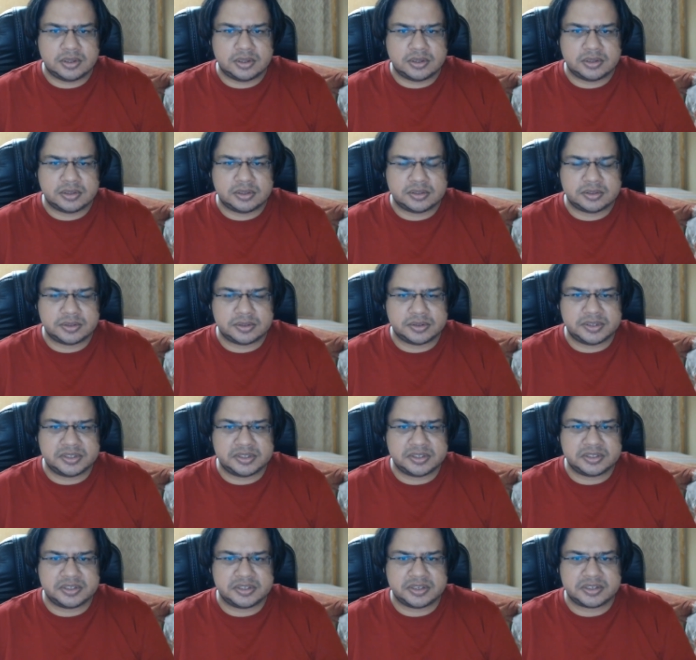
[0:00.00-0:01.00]
So this
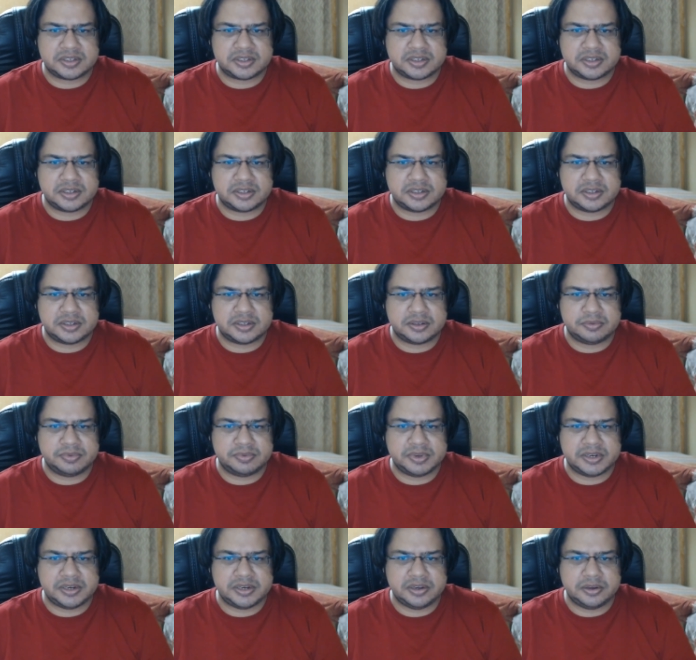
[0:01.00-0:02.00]
is just a
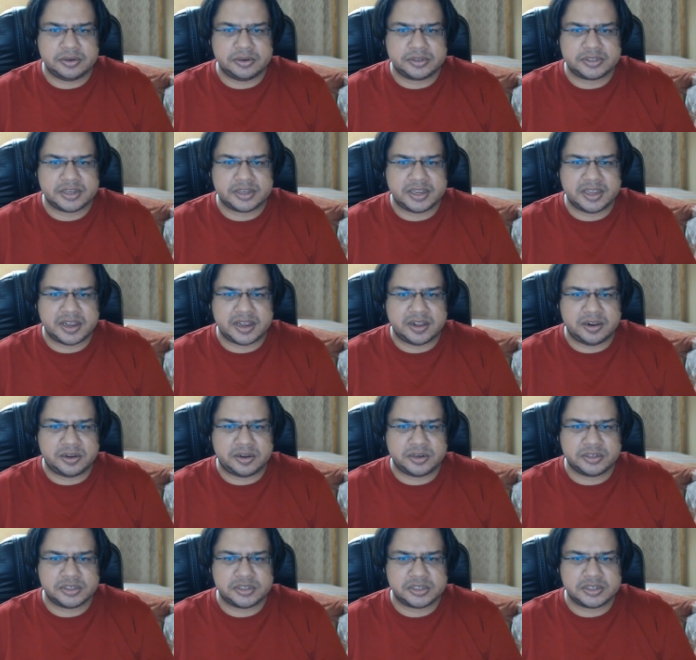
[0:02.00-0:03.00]
video saying I
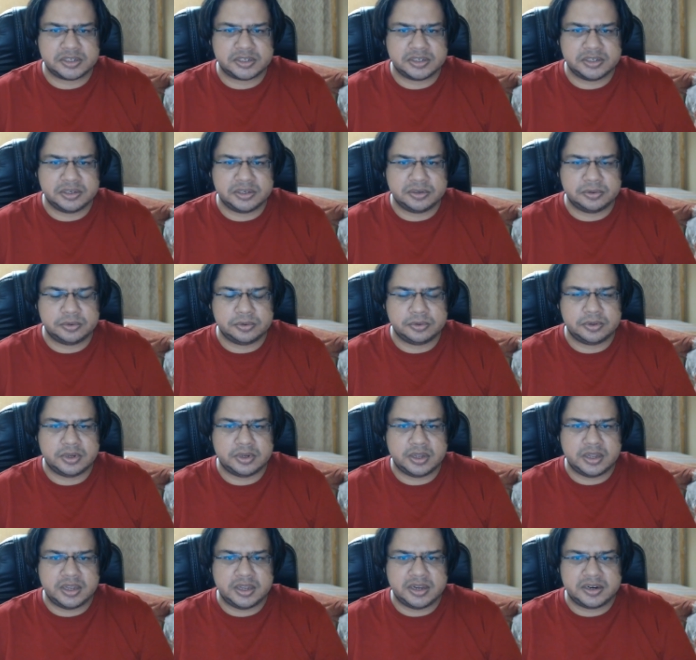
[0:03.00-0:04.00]
launched a new
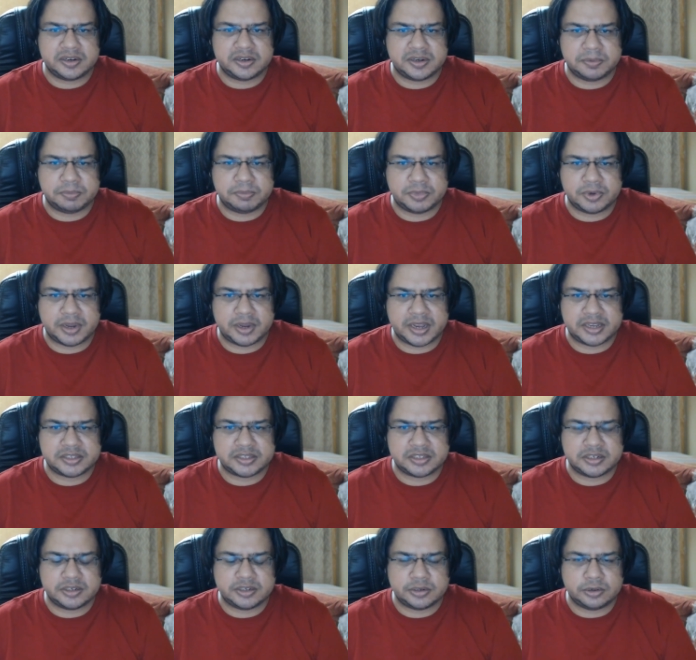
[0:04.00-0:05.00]
crypto
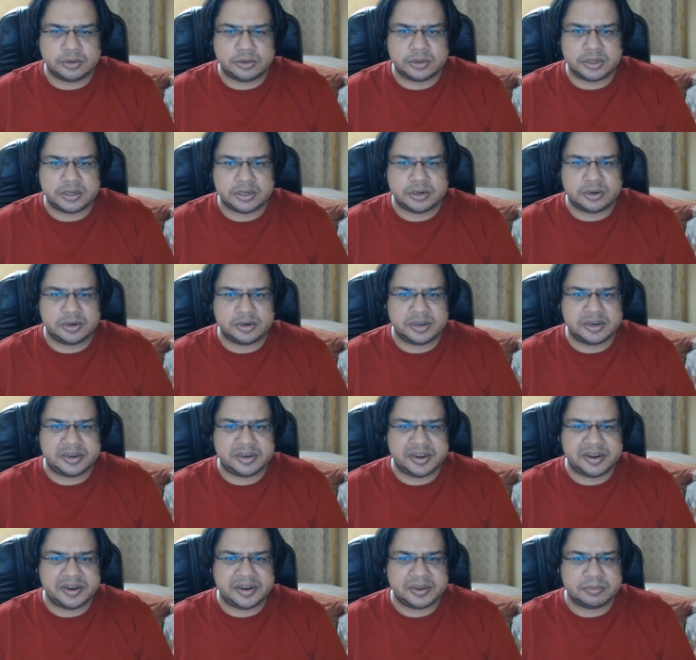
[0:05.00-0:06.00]
asset token on the
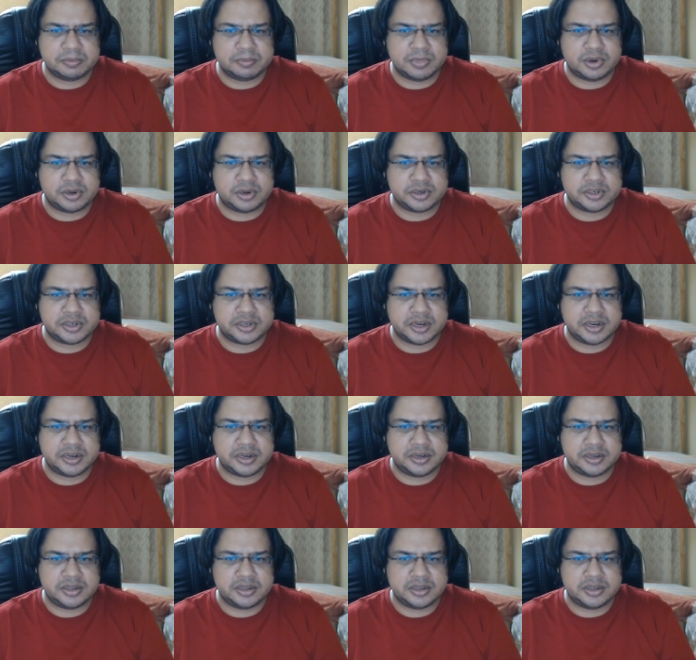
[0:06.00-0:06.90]
Ethereum blockchain.